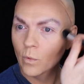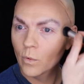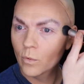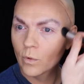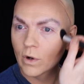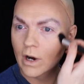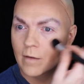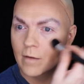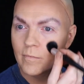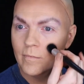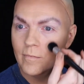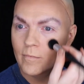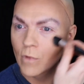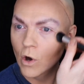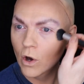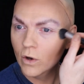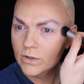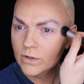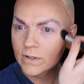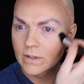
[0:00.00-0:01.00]
What I'm
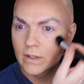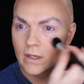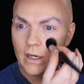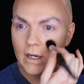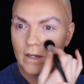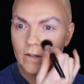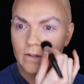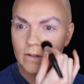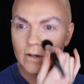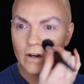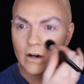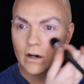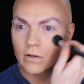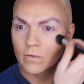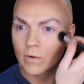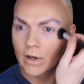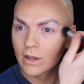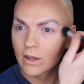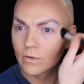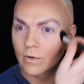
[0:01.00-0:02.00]
mostly concerned
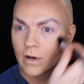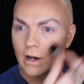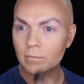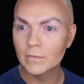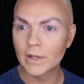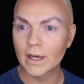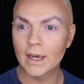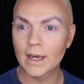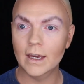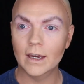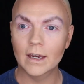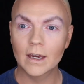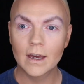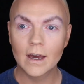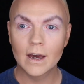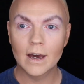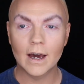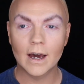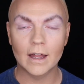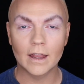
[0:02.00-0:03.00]
with when I'm laying
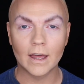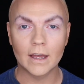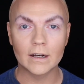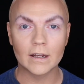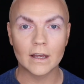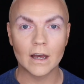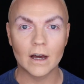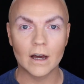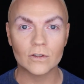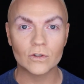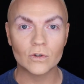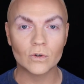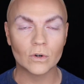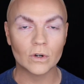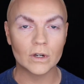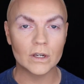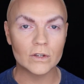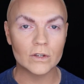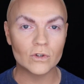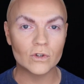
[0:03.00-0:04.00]
highlight and contour
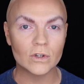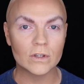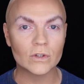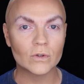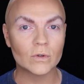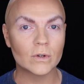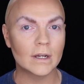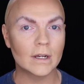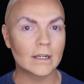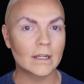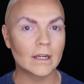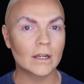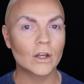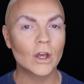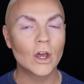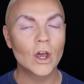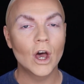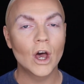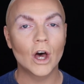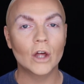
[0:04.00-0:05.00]
is just creating
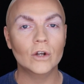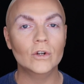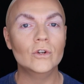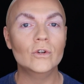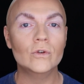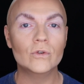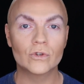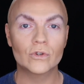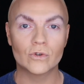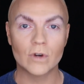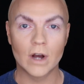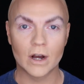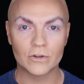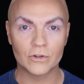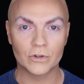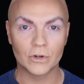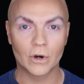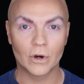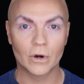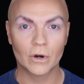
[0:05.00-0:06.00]
a new
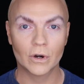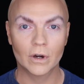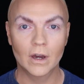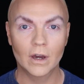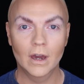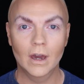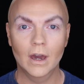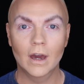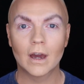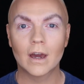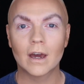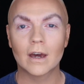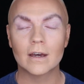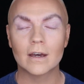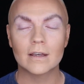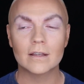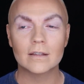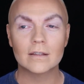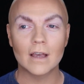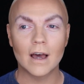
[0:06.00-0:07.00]
structure.
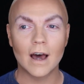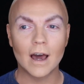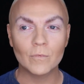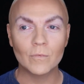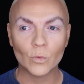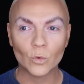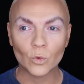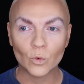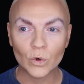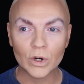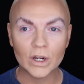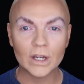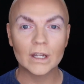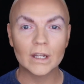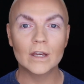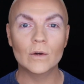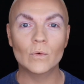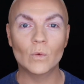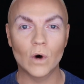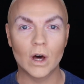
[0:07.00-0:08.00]
Because I'm
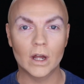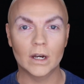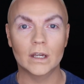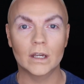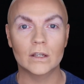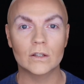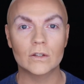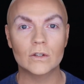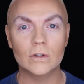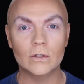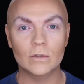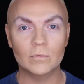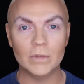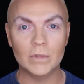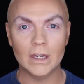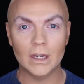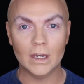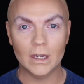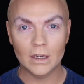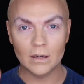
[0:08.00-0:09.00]
really wanting to
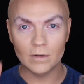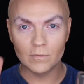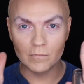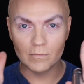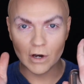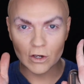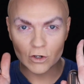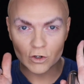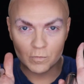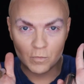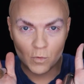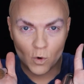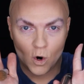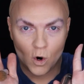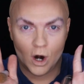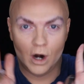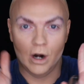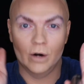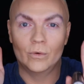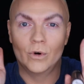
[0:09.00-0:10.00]
be much
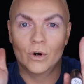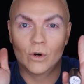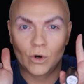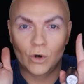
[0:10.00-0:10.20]
more,